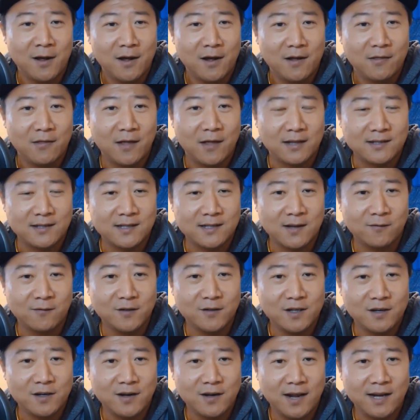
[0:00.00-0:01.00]

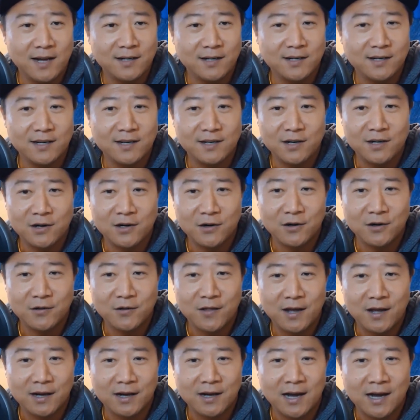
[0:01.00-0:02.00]
17-18 year
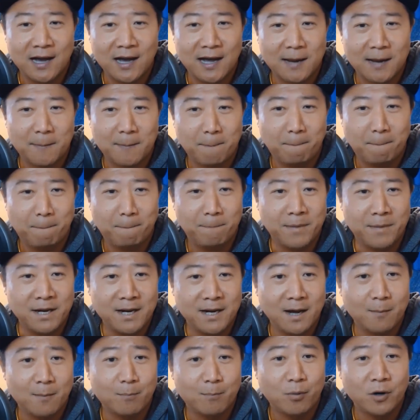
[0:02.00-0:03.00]
that got
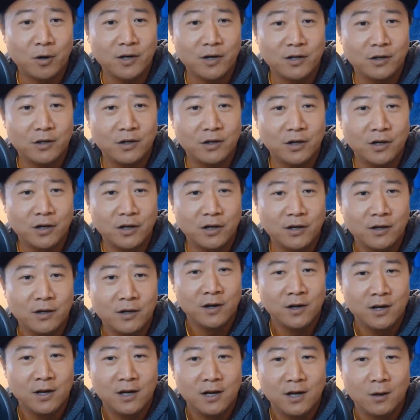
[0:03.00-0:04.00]
beat up pretty good.
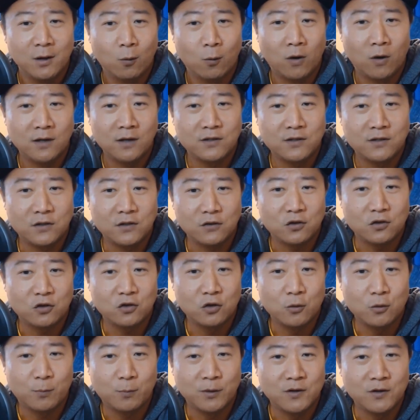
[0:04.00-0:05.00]
It wasn't
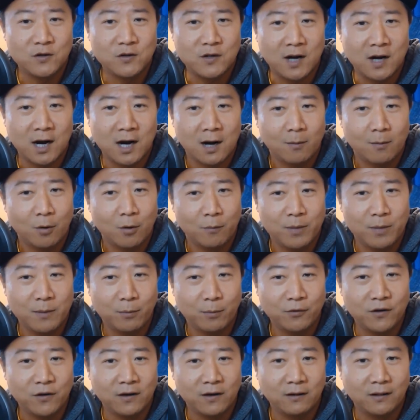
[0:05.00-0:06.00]
super desirable.
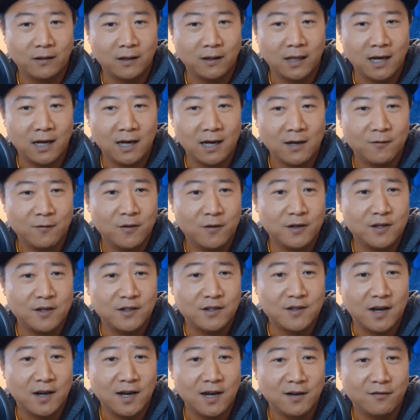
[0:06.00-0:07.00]
People didn't love the
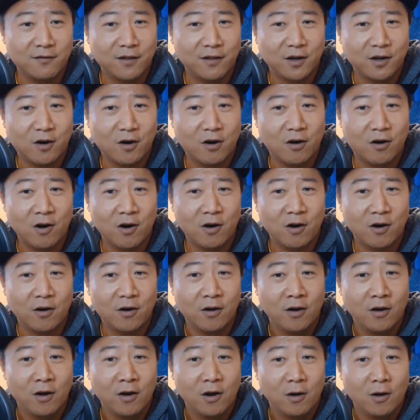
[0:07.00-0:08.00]
design of the card,
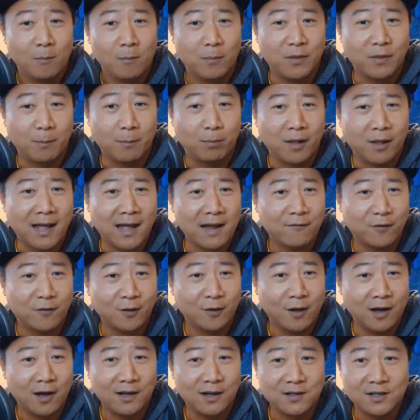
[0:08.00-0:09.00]
but the Black
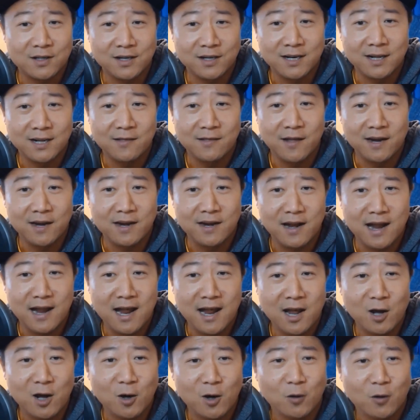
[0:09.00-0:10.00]
Velocity they
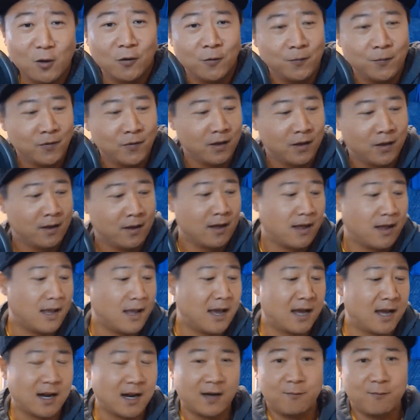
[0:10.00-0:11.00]
nailed.
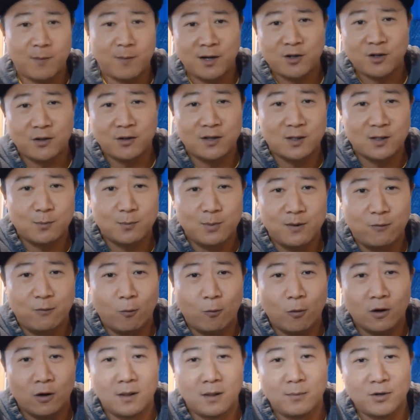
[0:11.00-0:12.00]
And I've mentioned this
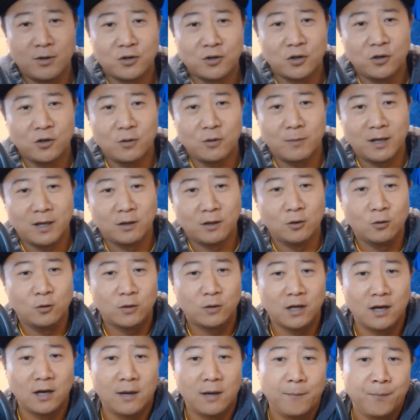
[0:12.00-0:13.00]
before. Let me show you my
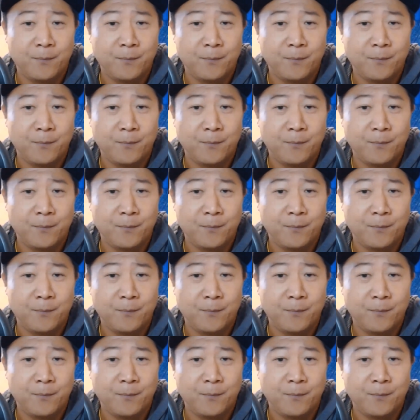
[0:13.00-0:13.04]
Luka.